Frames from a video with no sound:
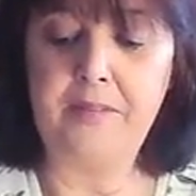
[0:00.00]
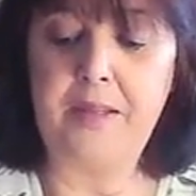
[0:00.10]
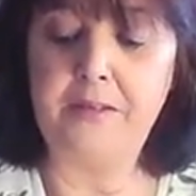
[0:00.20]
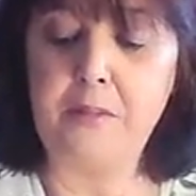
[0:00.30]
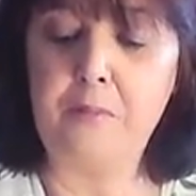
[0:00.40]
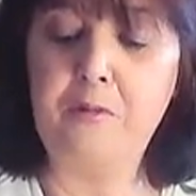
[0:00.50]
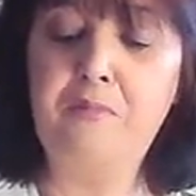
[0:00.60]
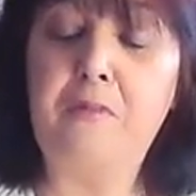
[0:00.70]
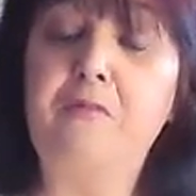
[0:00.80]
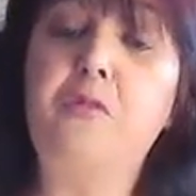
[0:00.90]
that is a
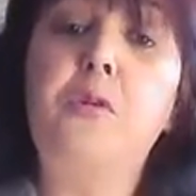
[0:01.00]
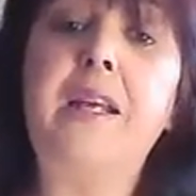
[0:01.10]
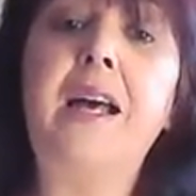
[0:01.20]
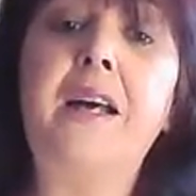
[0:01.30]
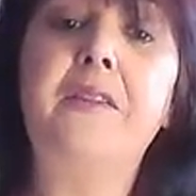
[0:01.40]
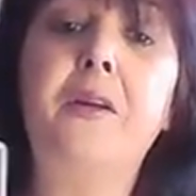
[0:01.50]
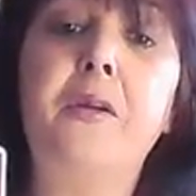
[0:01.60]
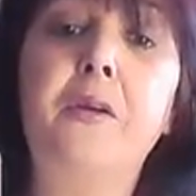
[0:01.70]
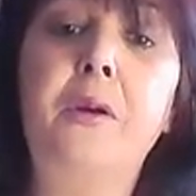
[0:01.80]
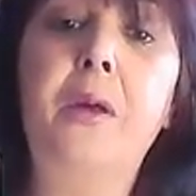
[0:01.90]
movement forward card
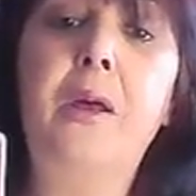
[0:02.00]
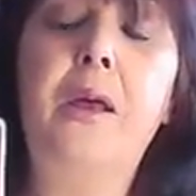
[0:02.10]
though.